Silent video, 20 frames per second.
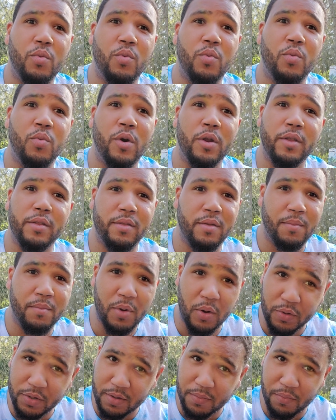one of the
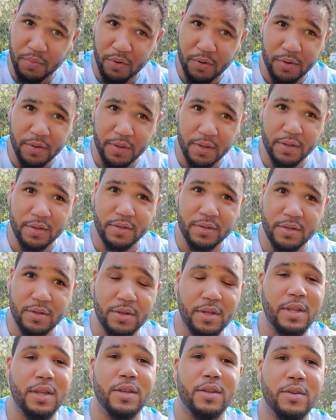most important things you
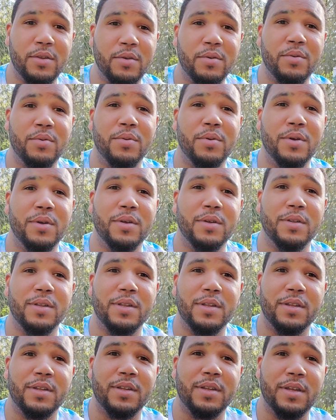need to do
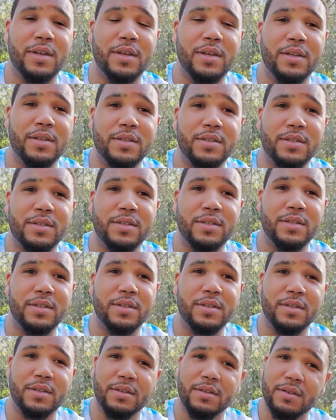is
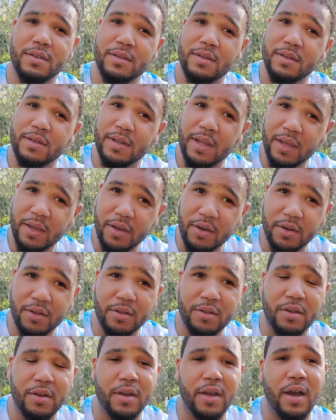take a good
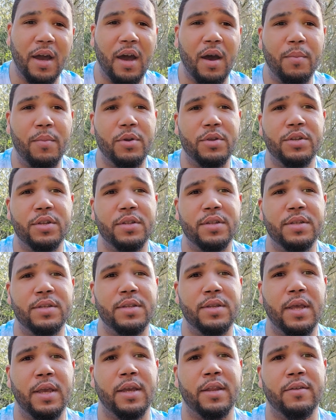look at how much of this
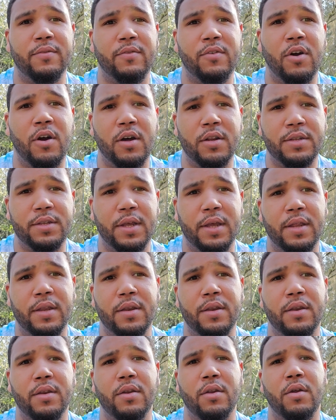negative content
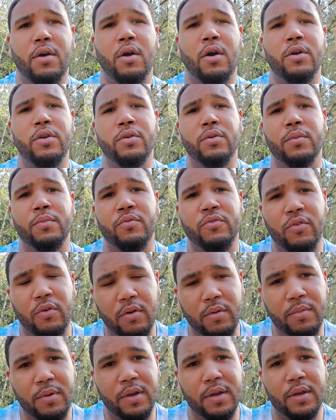are you
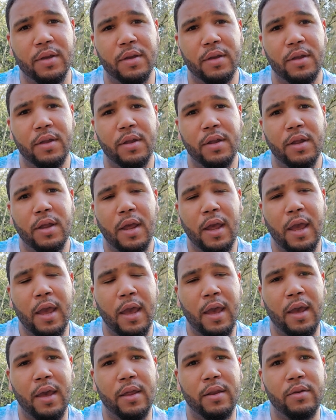absorbing
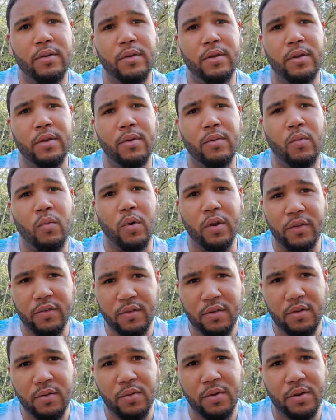and what is
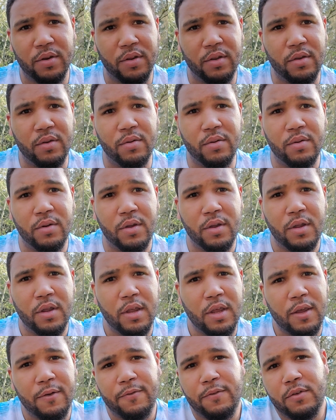it doing to you.
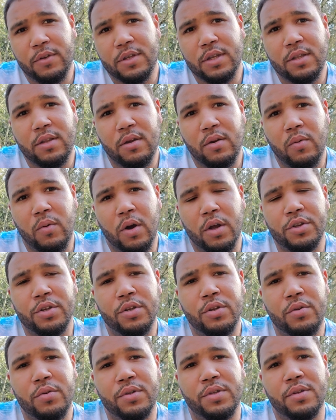If you sit there and watch the
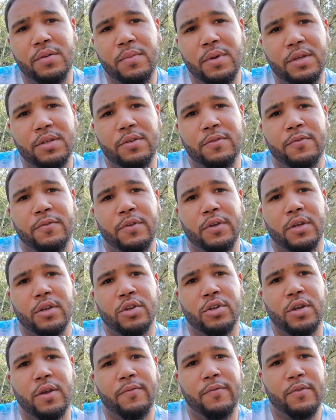news and it makes you feel like
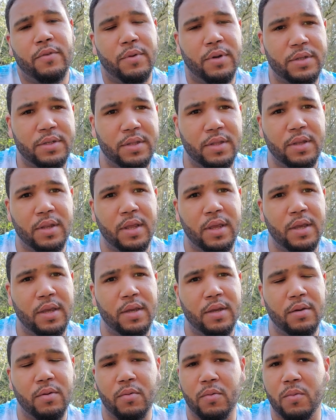shit for the rest of the day,
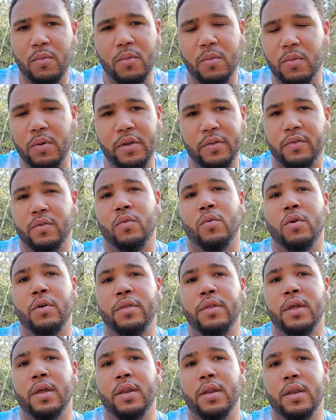is it
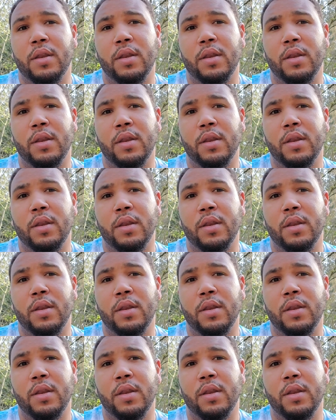worth it?